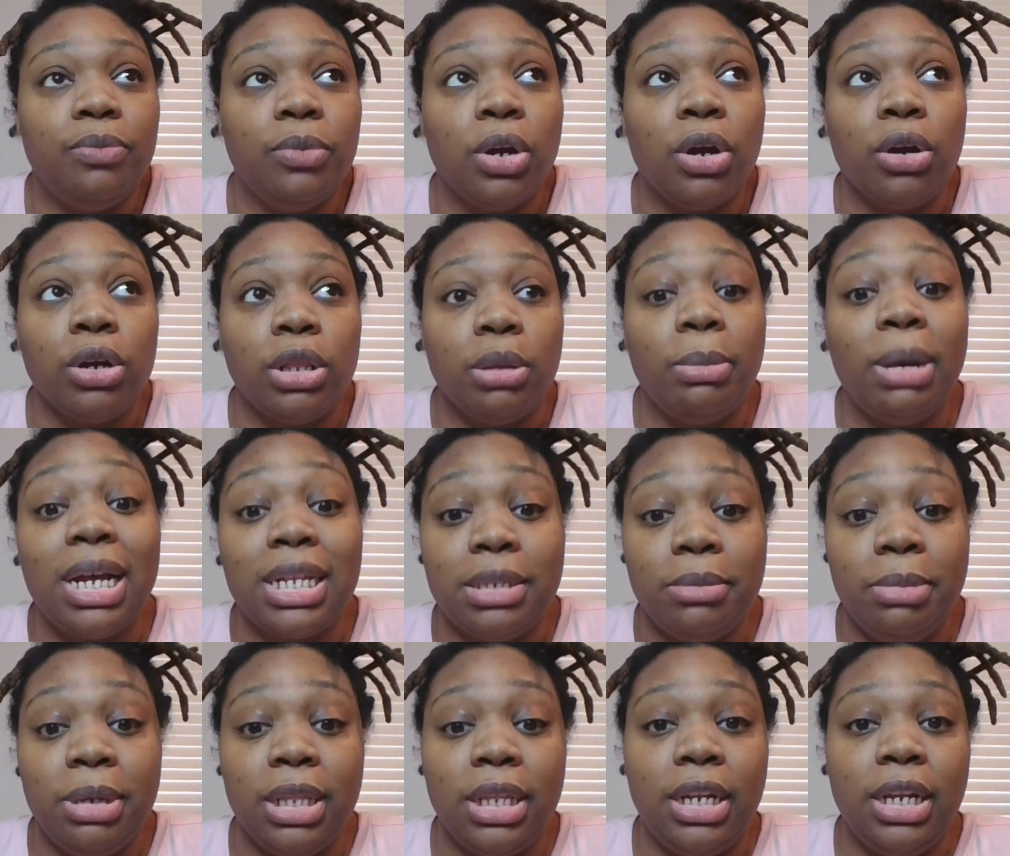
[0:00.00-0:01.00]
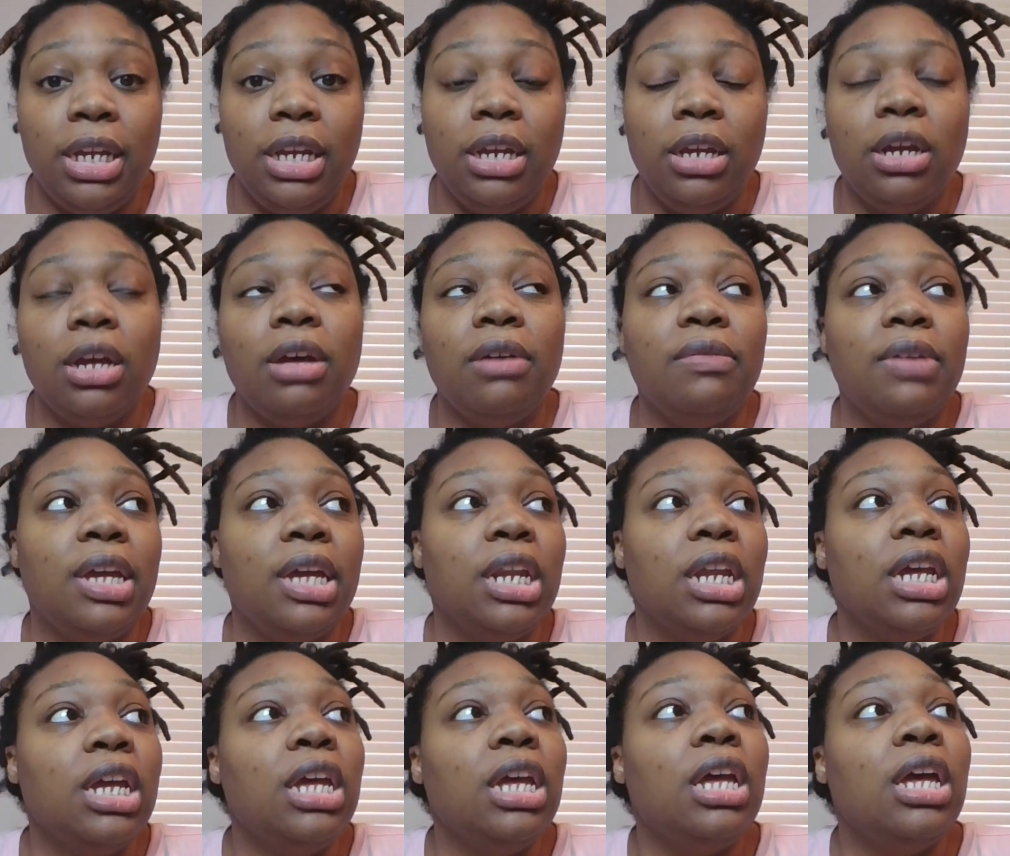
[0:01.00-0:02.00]
heard the possibility of
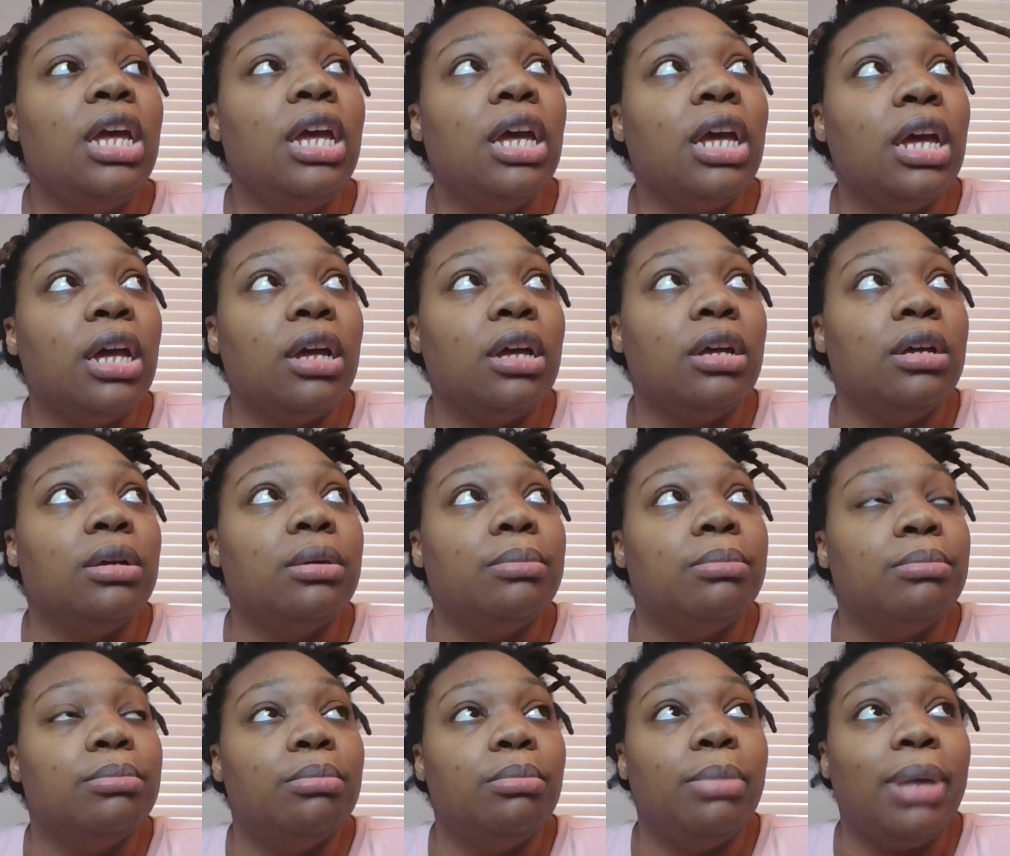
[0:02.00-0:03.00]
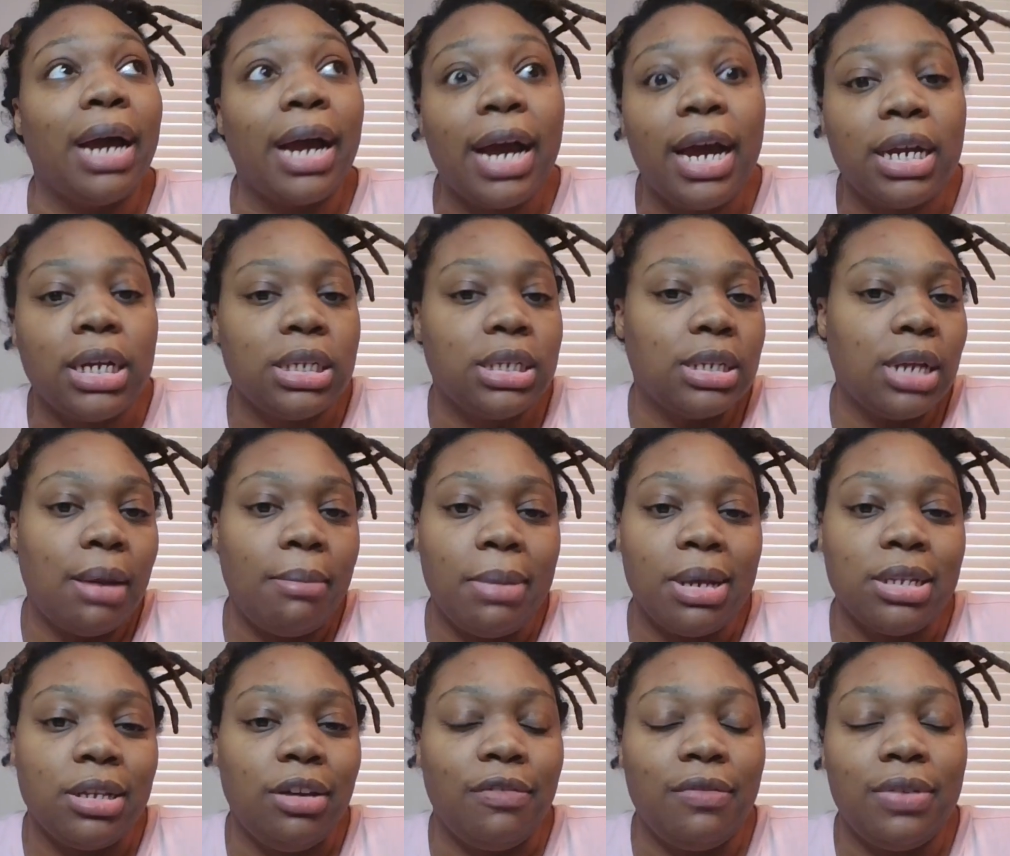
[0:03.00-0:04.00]
it. But I kind of stopped
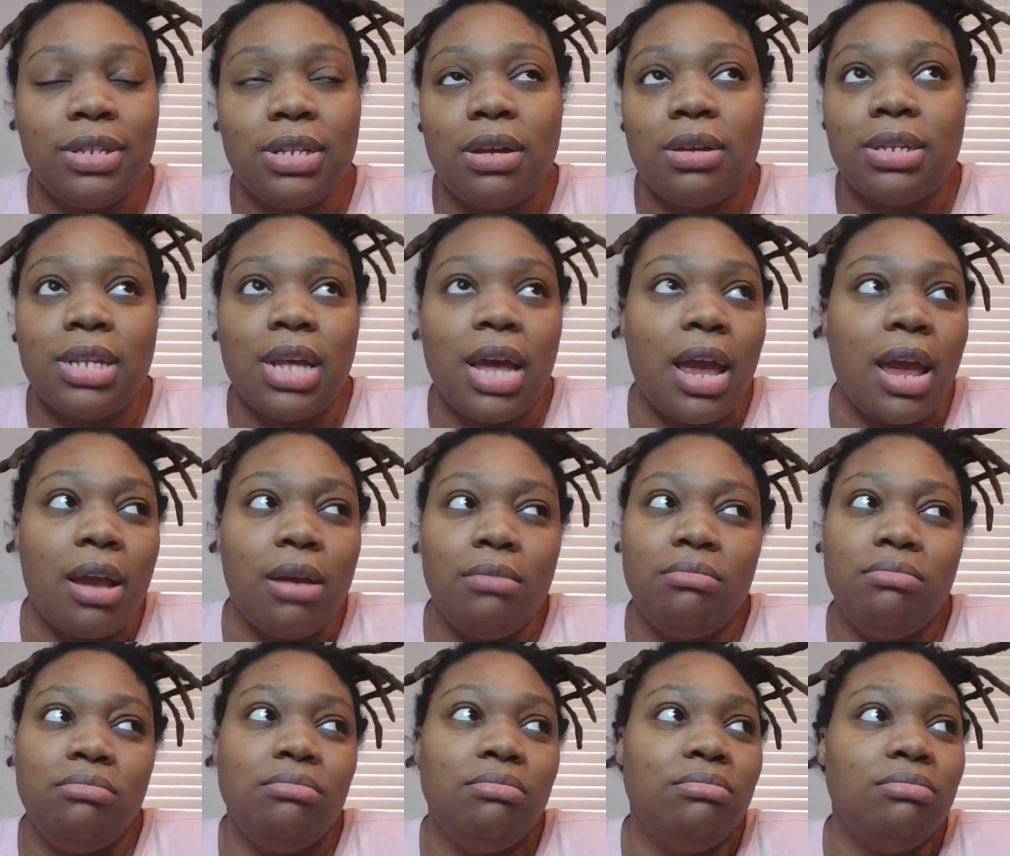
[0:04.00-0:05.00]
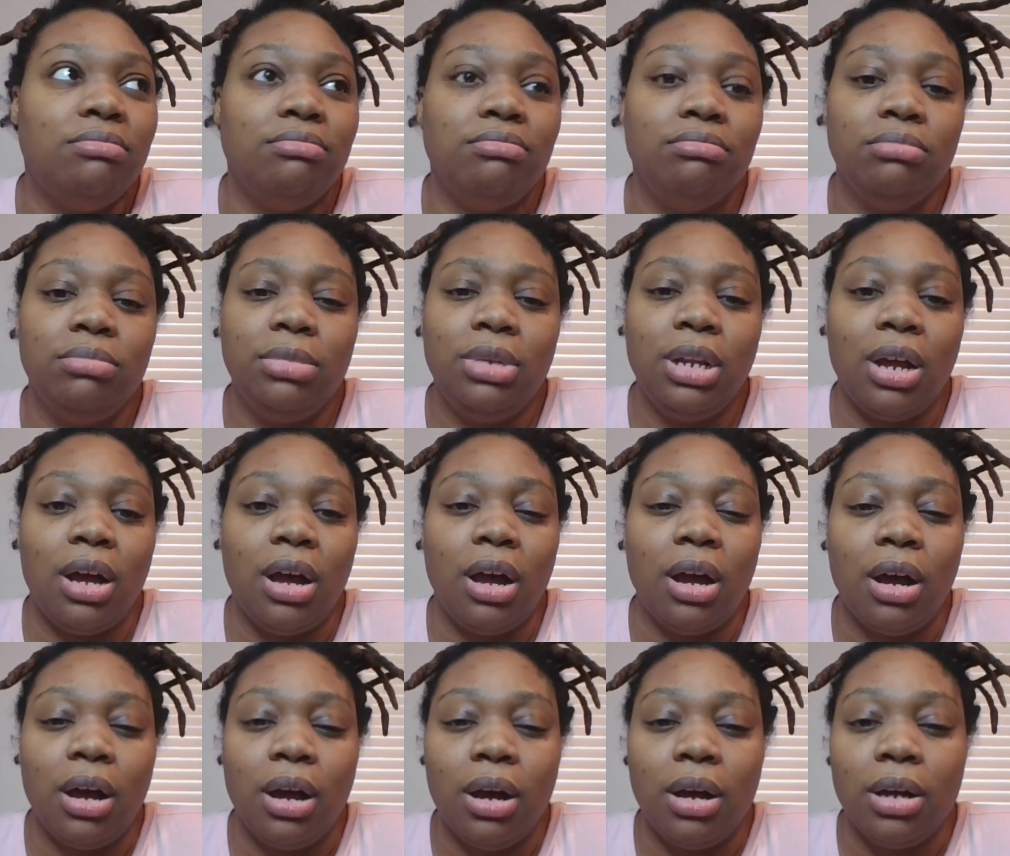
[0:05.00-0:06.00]
myself because I was like,
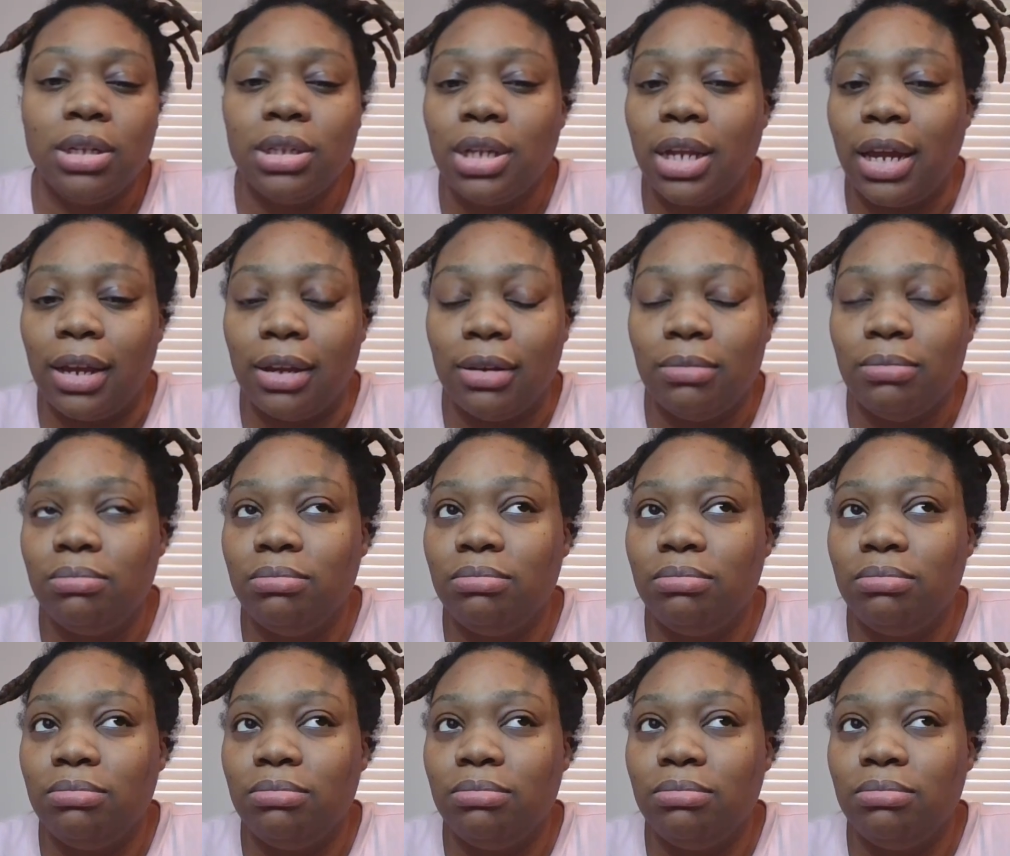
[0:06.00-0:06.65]
no, like